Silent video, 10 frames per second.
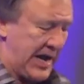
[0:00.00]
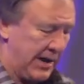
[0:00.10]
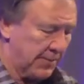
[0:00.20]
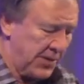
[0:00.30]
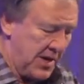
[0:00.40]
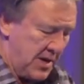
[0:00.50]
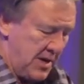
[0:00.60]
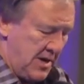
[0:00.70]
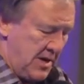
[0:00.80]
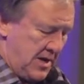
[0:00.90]
Now,
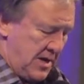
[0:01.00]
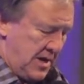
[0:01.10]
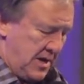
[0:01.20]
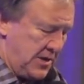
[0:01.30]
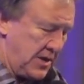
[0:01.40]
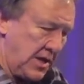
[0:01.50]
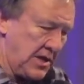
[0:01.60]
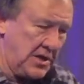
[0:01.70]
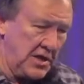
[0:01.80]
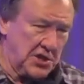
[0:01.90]

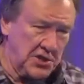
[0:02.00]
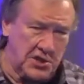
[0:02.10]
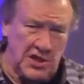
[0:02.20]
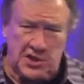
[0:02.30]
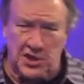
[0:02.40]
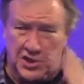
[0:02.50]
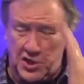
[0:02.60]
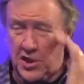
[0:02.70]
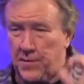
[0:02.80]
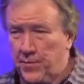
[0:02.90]
this is
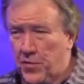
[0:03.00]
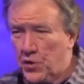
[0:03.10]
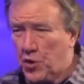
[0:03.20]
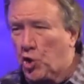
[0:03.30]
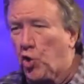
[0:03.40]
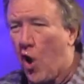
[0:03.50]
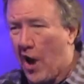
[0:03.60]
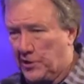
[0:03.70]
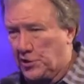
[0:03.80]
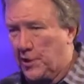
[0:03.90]
the
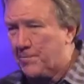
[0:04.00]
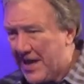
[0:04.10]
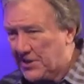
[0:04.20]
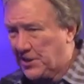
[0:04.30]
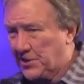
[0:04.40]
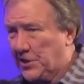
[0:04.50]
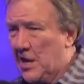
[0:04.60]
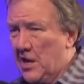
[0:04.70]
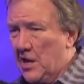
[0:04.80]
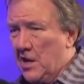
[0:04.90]
crux, the basis
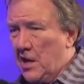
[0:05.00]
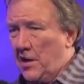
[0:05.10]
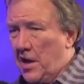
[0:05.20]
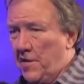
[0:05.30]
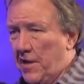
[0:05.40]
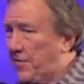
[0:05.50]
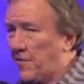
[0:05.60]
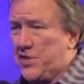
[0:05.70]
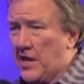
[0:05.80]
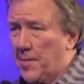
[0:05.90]
of
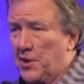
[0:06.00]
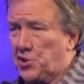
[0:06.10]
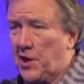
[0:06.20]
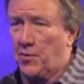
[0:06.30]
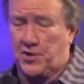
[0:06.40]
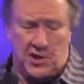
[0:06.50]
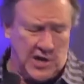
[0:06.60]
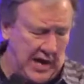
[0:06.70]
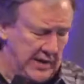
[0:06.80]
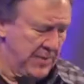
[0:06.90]
everything I'm going to share with you
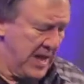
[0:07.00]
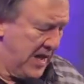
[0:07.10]
tonight.